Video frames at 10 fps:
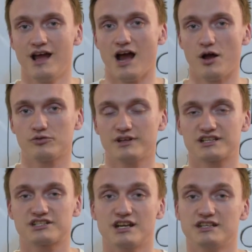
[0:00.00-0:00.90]
how to
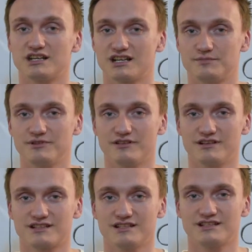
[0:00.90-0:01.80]
exchange
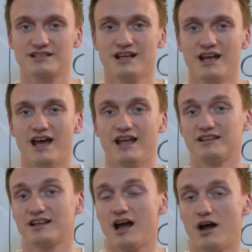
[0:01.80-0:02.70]
experiences and
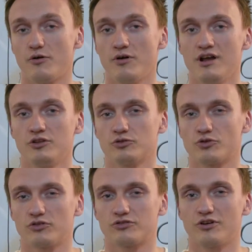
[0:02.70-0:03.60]
how to
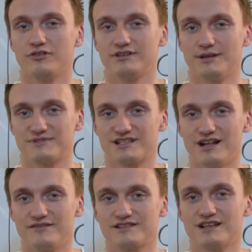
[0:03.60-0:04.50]
control
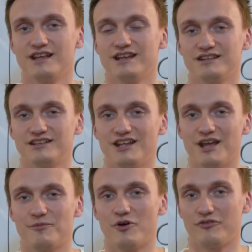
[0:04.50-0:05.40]
themselves in the
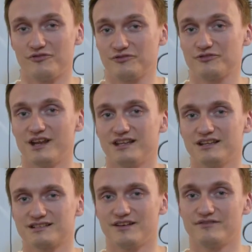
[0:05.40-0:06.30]
name of
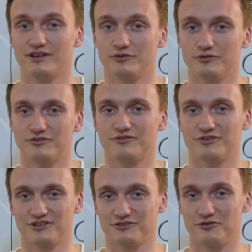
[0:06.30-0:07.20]
creating something good
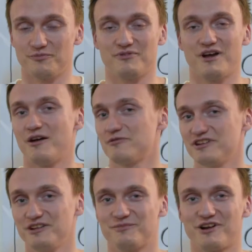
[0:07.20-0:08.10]
for the group. I'm
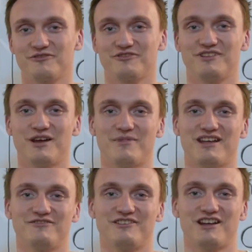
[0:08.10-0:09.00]
really proud of them
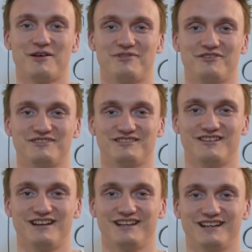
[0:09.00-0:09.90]
and very happy of this
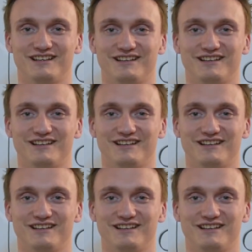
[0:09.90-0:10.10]
training.